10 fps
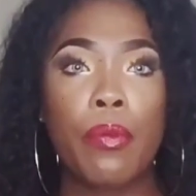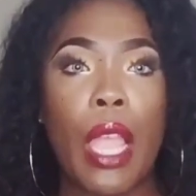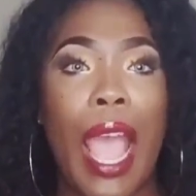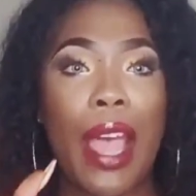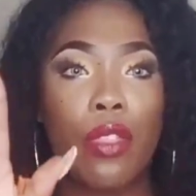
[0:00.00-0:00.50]

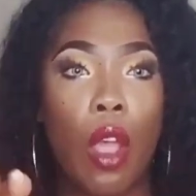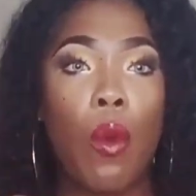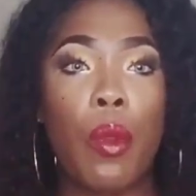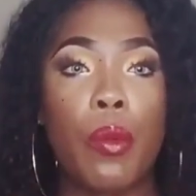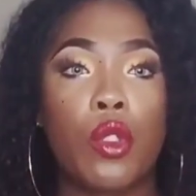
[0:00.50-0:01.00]
I
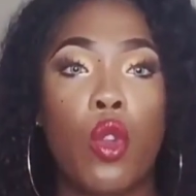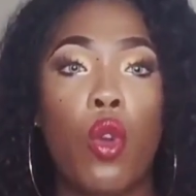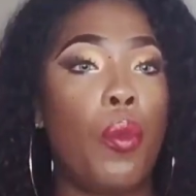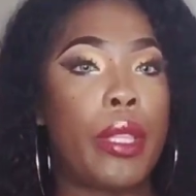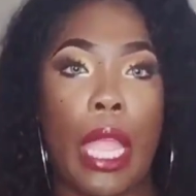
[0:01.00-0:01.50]
thought we was
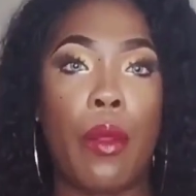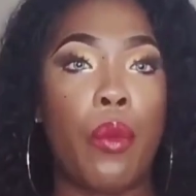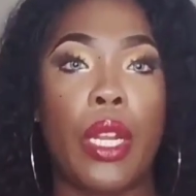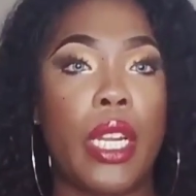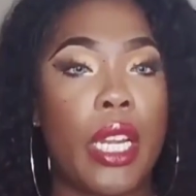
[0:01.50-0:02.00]
cool, but they
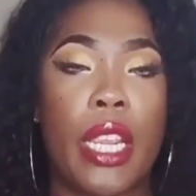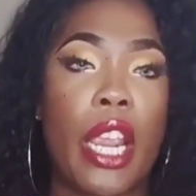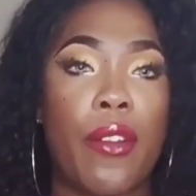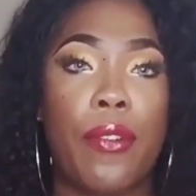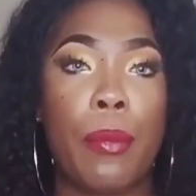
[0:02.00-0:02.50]
really didn't
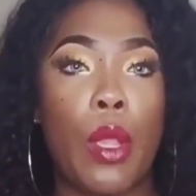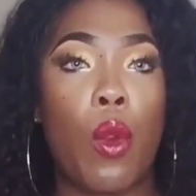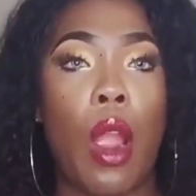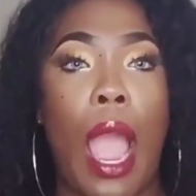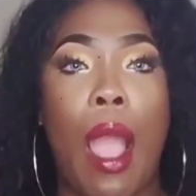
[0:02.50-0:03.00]
care for me,
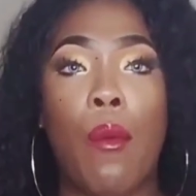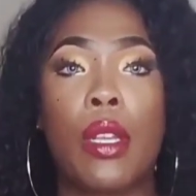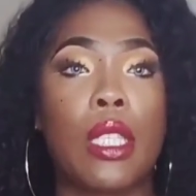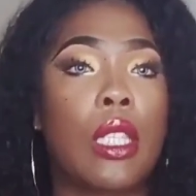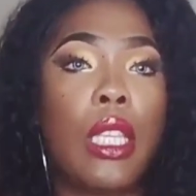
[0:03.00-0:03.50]
or I
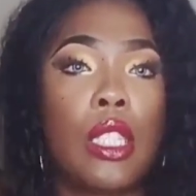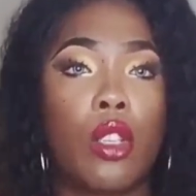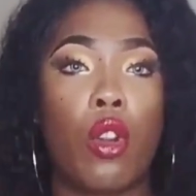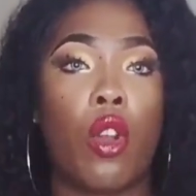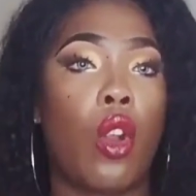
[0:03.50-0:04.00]
wasn't this
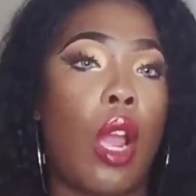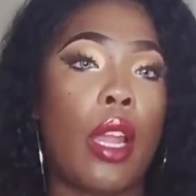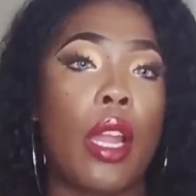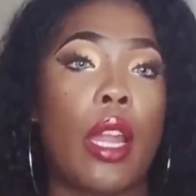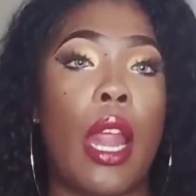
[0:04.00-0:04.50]
girl, or
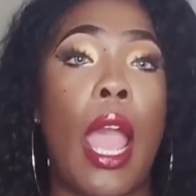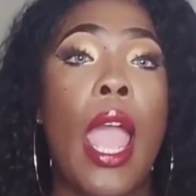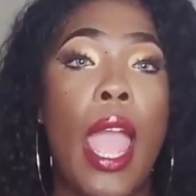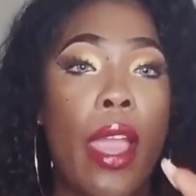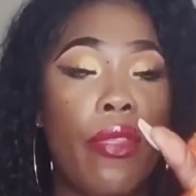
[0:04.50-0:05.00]

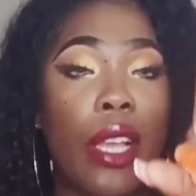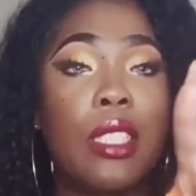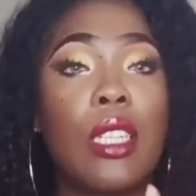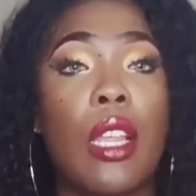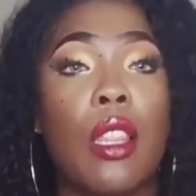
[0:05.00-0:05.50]
And that's
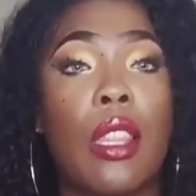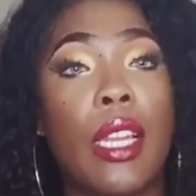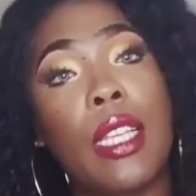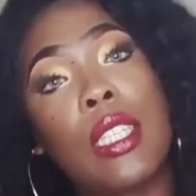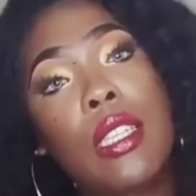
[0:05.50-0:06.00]
another
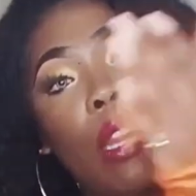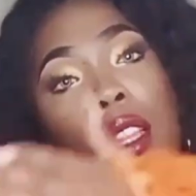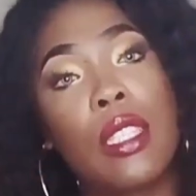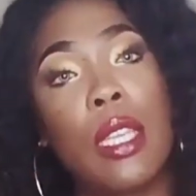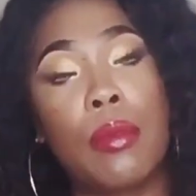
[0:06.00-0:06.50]
thing. That's
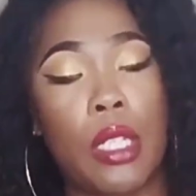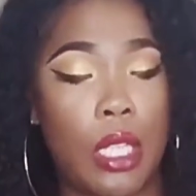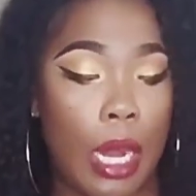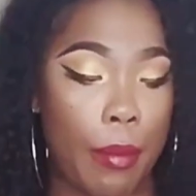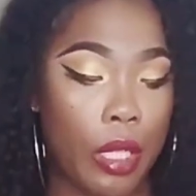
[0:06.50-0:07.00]
another subject
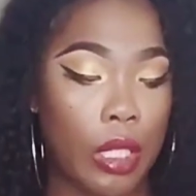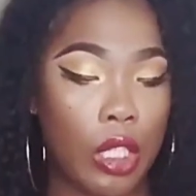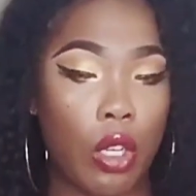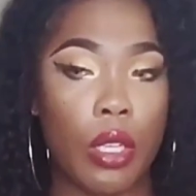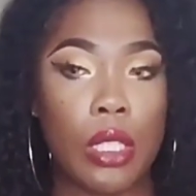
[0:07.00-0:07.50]
that I'm going to
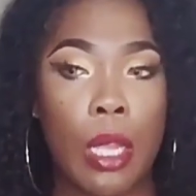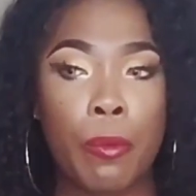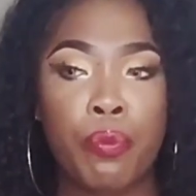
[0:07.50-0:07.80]
touch on is